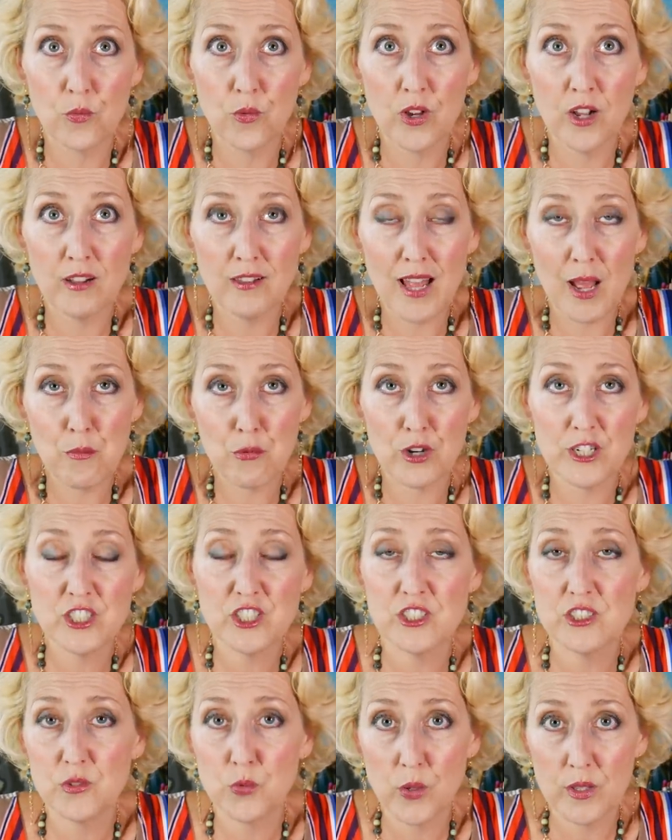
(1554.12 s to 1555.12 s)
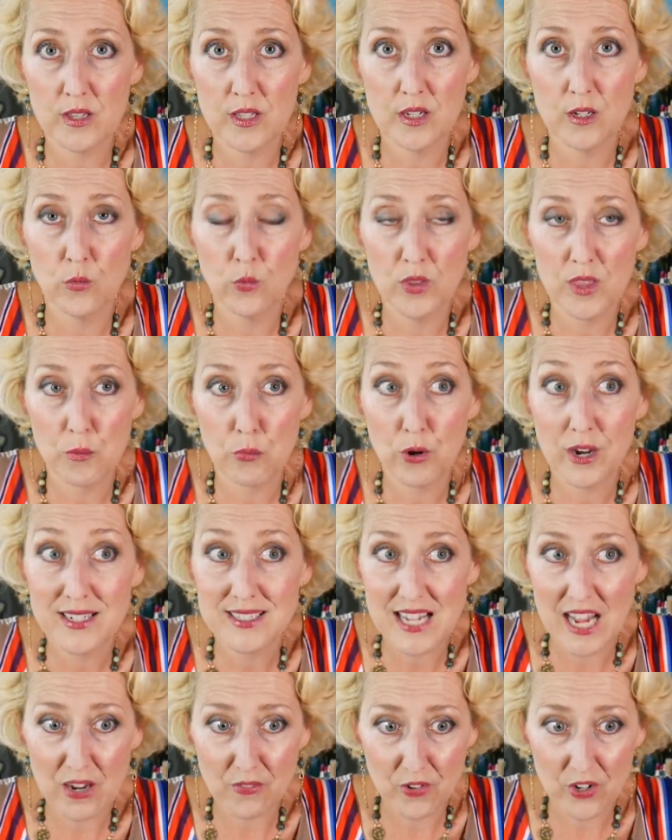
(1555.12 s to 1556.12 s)
collaborations with the with the
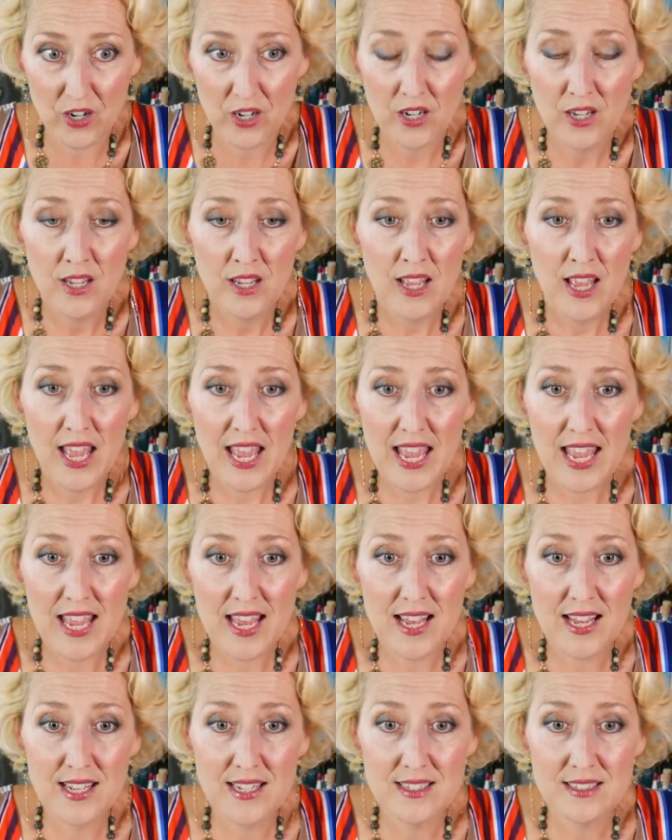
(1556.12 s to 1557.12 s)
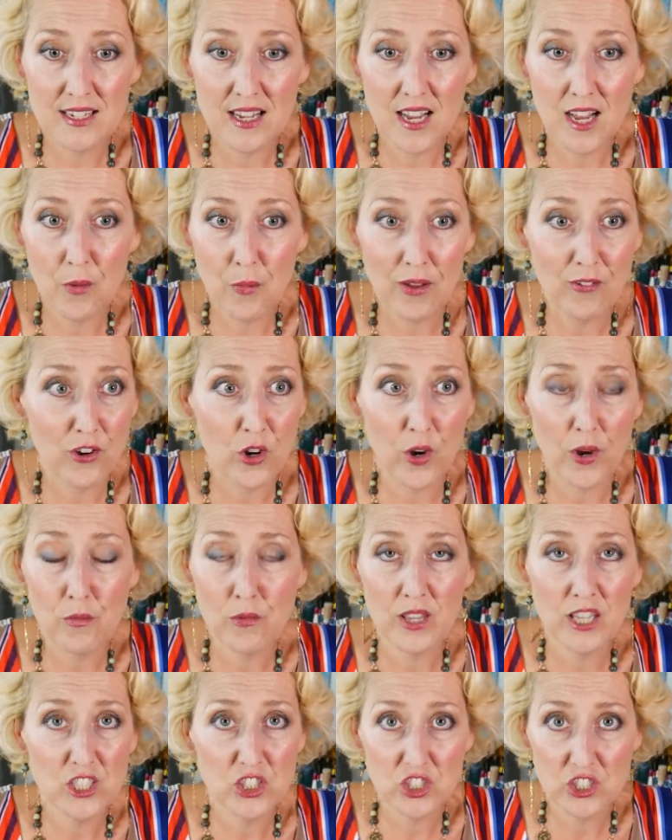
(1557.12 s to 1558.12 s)
brand ever, and um, I have a great
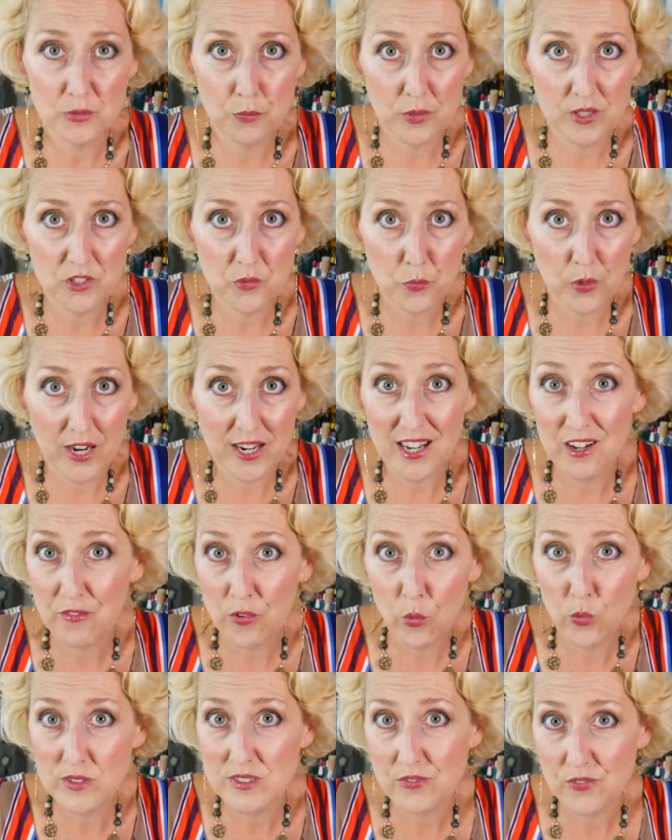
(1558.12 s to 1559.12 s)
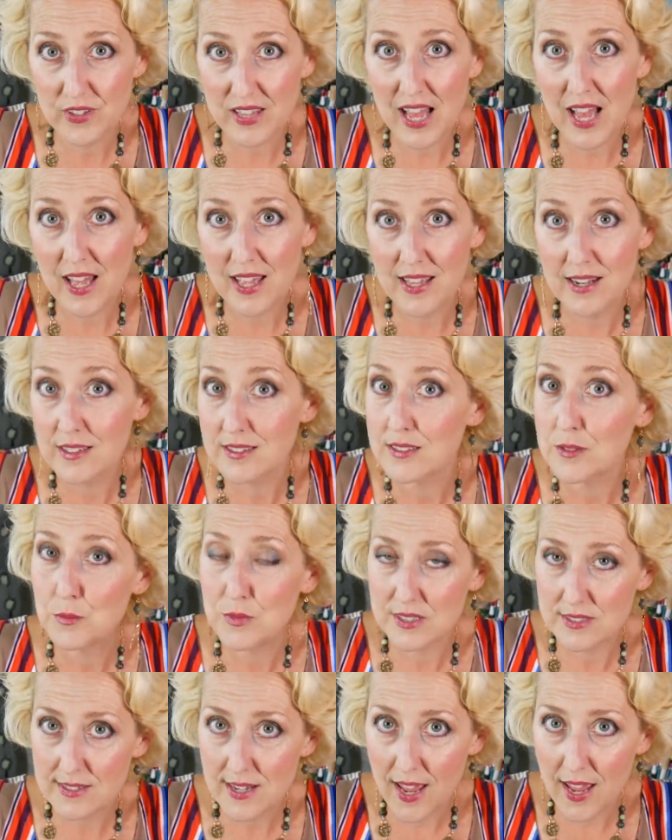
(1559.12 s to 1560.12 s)
relationship with this brand, and if it wasn't for that innocent
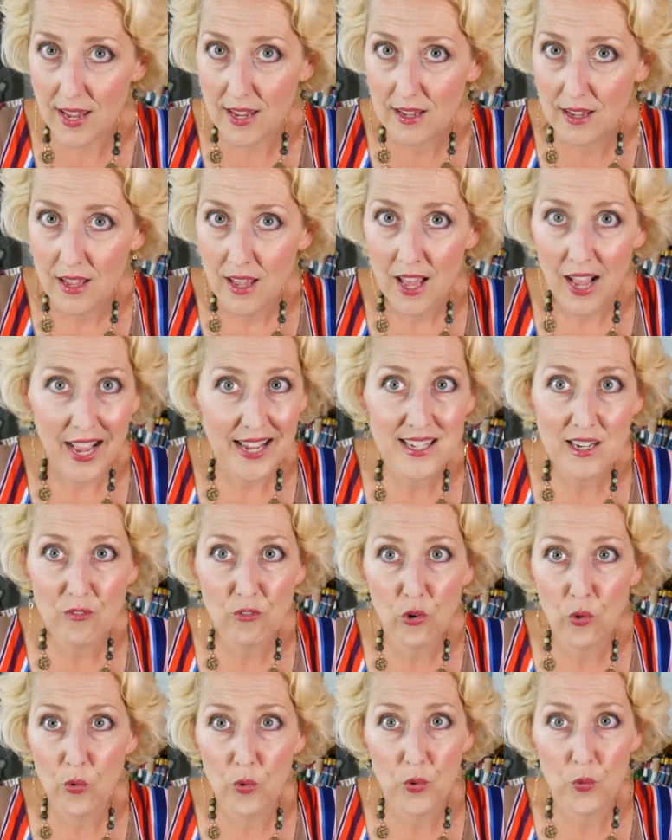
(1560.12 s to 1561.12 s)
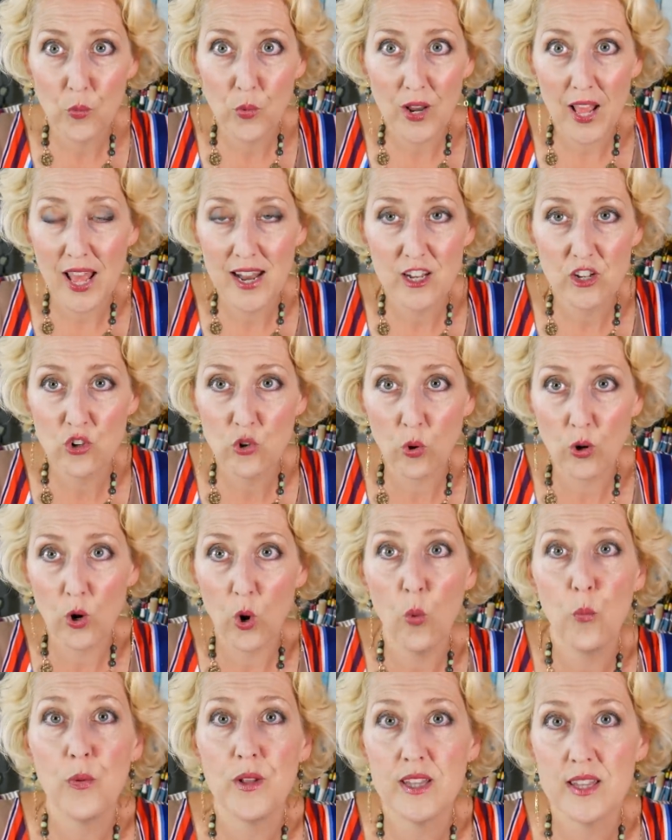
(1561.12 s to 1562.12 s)
mistake, I never would, would have had a door
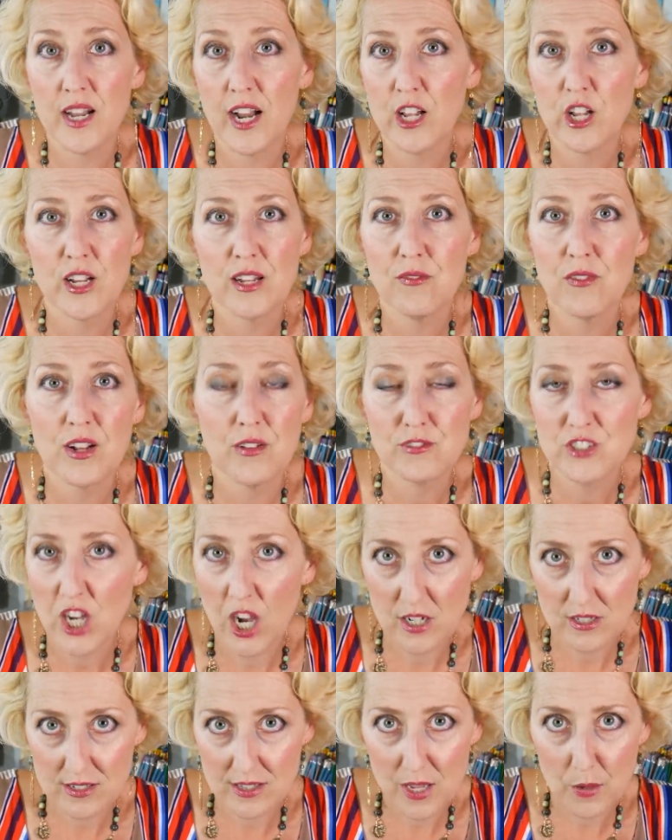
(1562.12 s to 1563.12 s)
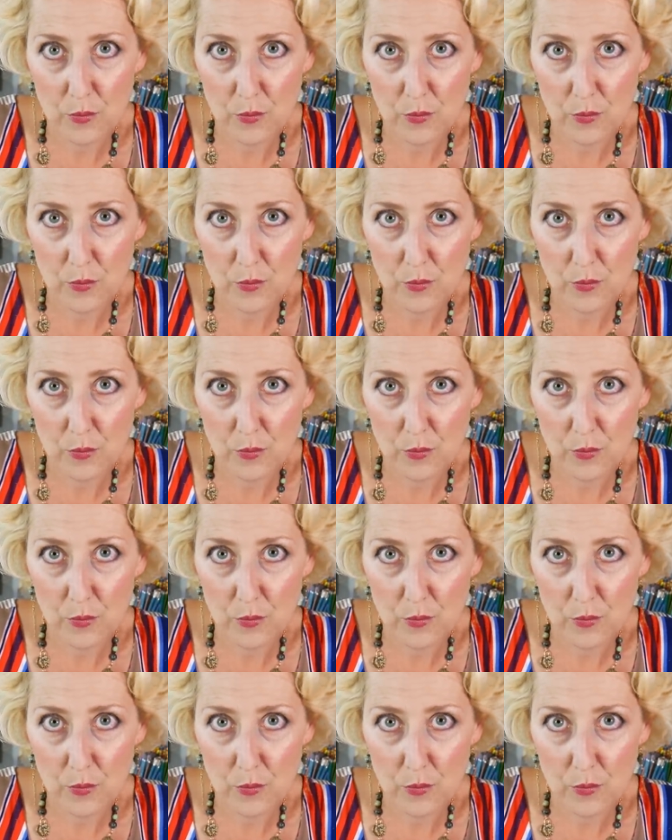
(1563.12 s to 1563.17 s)
open that I could even have talked to